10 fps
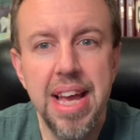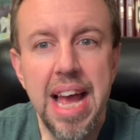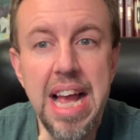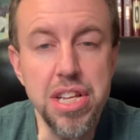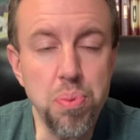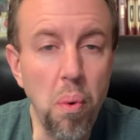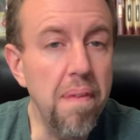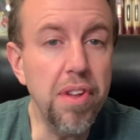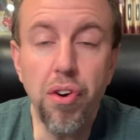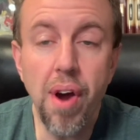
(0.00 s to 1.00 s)
He is one
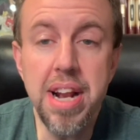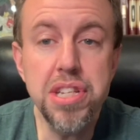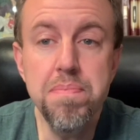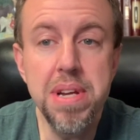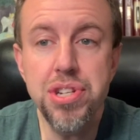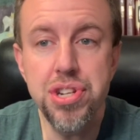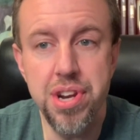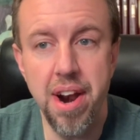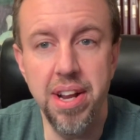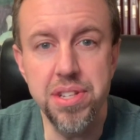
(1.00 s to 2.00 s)
of the greatest
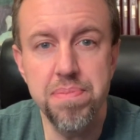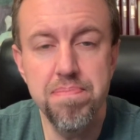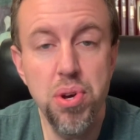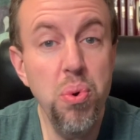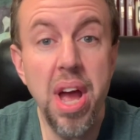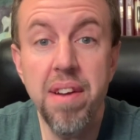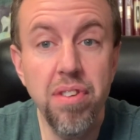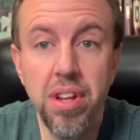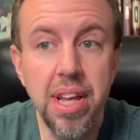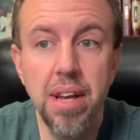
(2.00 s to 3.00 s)
missionaries who ever
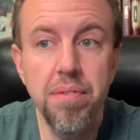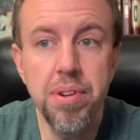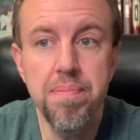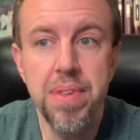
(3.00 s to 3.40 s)
lived.